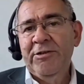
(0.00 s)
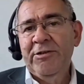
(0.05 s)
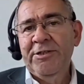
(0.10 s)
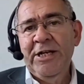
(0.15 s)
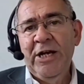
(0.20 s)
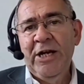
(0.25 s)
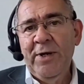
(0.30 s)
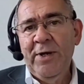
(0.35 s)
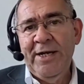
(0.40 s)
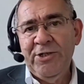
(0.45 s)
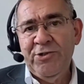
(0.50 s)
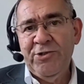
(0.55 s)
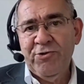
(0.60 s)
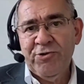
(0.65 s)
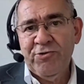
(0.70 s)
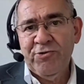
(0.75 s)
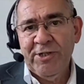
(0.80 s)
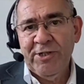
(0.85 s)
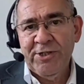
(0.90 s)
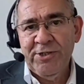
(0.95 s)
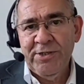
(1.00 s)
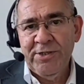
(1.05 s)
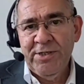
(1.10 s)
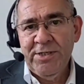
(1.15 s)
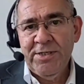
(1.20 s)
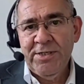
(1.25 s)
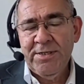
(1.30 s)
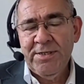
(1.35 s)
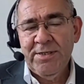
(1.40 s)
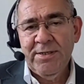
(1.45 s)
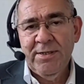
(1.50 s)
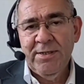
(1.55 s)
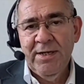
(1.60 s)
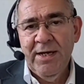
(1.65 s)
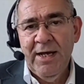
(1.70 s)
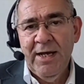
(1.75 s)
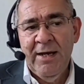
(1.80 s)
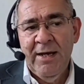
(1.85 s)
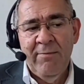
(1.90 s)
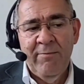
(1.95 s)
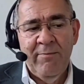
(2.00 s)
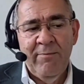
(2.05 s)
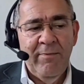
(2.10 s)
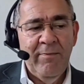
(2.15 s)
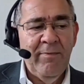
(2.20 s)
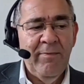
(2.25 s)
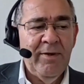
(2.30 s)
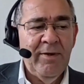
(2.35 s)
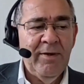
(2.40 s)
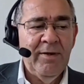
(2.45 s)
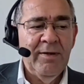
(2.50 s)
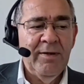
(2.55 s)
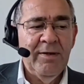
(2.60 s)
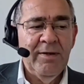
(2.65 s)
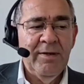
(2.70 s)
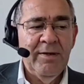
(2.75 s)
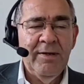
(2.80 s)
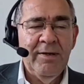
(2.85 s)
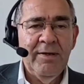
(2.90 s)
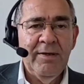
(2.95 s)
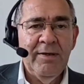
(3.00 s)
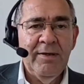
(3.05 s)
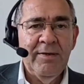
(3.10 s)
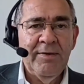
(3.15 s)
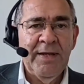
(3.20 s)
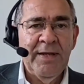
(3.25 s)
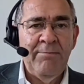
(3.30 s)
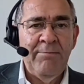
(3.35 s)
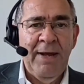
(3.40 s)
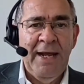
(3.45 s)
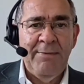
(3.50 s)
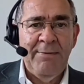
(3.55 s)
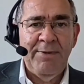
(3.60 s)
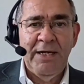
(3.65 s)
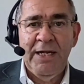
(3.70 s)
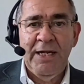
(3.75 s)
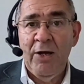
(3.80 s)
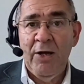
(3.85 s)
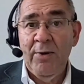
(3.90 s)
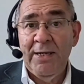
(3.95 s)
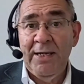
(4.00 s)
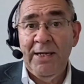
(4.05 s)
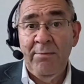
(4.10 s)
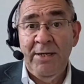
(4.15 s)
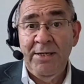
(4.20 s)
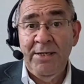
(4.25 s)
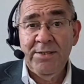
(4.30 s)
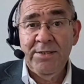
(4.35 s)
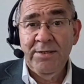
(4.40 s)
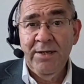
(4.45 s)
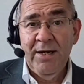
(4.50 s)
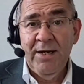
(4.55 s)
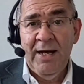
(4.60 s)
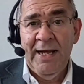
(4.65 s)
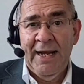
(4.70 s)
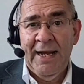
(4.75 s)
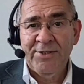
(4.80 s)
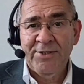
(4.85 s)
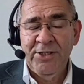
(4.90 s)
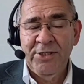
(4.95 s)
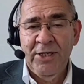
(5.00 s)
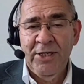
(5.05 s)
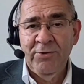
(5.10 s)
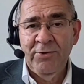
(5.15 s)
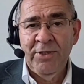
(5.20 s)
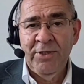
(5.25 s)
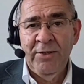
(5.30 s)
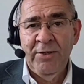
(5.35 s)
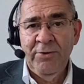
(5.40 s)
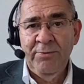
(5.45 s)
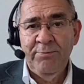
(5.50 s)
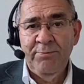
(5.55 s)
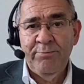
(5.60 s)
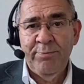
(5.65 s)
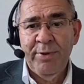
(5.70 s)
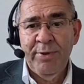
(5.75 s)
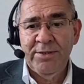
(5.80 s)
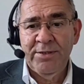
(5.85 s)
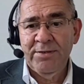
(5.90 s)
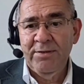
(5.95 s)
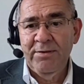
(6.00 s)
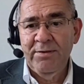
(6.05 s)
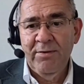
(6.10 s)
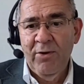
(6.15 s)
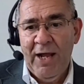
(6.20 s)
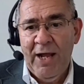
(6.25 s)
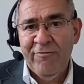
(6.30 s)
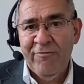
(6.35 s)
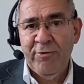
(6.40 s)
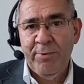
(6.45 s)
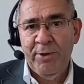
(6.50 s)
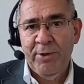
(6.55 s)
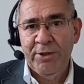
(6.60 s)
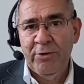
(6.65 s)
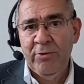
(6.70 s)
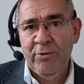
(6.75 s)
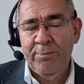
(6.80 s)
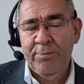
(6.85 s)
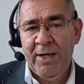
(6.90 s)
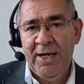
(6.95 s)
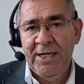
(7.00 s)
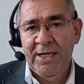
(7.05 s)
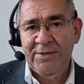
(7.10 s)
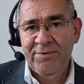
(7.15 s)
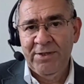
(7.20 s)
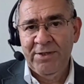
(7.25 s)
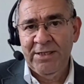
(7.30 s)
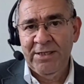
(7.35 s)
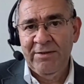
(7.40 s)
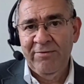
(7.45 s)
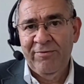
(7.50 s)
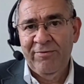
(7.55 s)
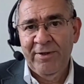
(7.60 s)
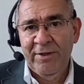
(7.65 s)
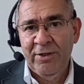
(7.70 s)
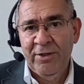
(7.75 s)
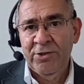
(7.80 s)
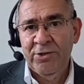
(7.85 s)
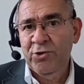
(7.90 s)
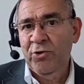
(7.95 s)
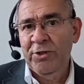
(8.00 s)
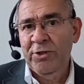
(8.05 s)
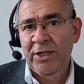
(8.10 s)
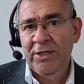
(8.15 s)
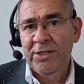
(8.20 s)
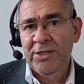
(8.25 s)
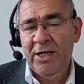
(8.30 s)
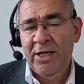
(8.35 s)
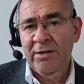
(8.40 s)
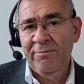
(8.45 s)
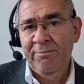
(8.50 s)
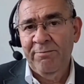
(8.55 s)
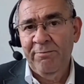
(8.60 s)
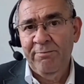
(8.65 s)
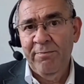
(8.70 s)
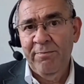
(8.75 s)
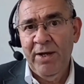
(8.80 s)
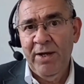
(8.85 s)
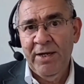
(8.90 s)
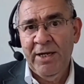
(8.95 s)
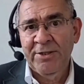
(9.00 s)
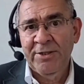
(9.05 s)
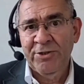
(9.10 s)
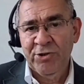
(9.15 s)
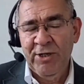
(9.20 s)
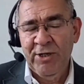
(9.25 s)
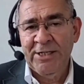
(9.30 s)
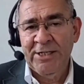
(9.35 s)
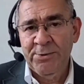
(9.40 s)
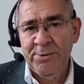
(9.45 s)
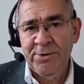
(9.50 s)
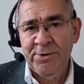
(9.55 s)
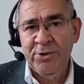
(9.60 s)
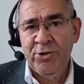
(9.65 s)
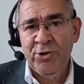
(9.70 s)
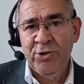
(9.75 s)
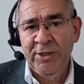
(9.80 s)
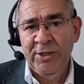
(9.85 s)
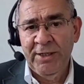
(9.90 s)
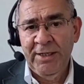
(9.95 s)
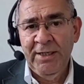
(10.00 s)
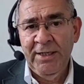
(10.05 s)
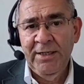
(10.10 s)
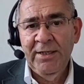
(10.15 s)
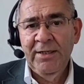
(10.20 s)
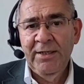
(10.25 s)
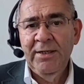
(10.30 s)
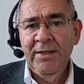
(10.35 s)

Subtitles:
There are no age restrictions. There may be a lower limit. I actually don't know, but everybody who applies for the DPhil has already done an undergraduate degree.